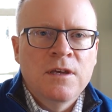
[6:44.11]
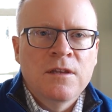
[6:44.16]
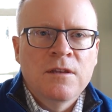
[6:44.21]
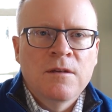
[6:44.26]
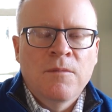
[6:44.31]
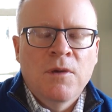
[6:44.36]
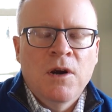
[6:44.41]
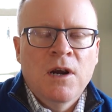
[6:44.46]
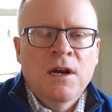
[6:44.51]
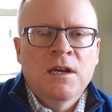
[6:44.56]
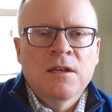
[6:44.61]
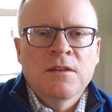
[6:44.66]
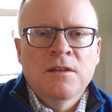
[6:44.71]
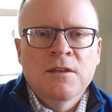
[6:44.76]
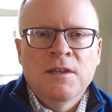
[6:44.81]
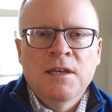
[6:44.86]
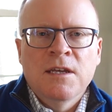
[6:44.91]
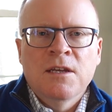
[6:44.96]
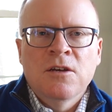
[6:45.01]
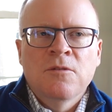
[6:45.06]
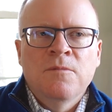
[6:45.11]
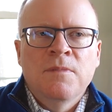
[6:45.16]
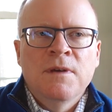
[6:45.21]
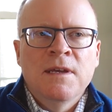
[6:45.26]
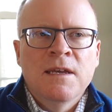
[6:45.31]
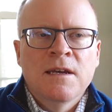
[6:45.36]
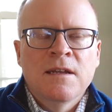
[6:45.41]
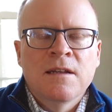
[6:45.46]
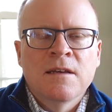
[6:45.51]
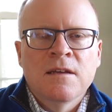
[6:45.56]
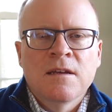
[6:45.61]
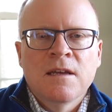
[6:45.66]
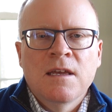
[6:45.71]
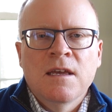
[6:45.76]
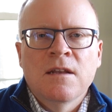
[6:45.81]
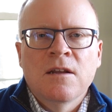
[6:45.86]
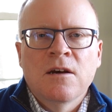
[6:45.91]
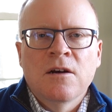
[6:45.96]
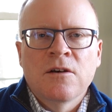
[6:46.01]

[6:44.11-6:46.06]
in the market that they could be getting in